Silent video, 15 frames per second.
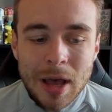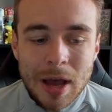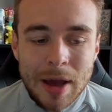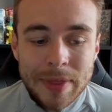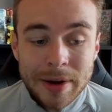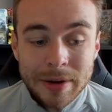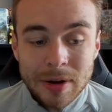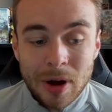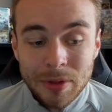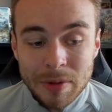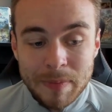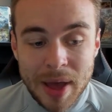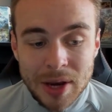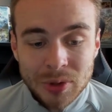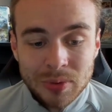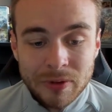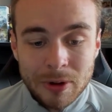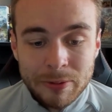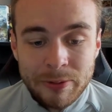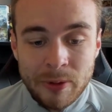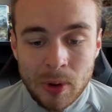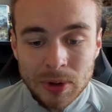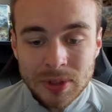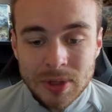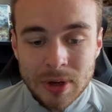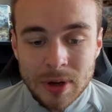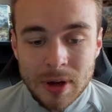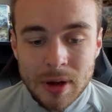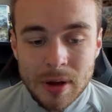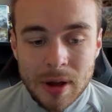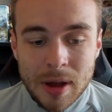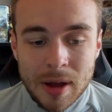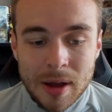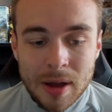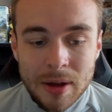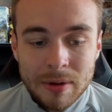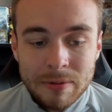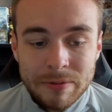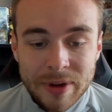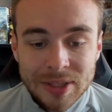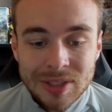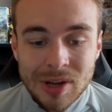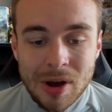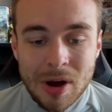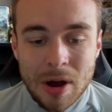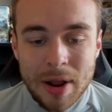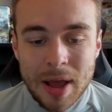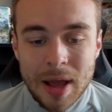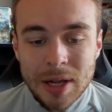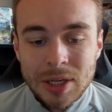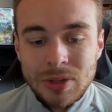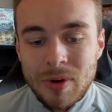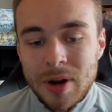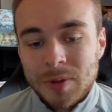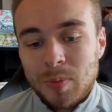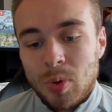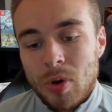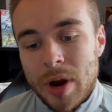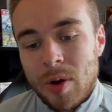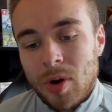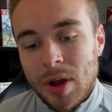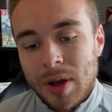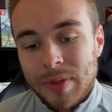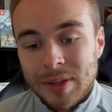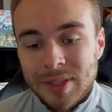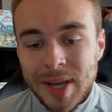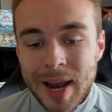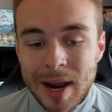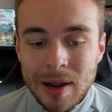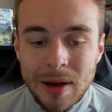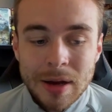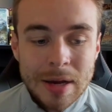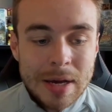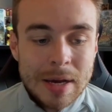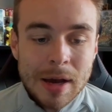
And then on the bench, we've got Forster, Vestergaard, Andreas Pereira, and then Taylor.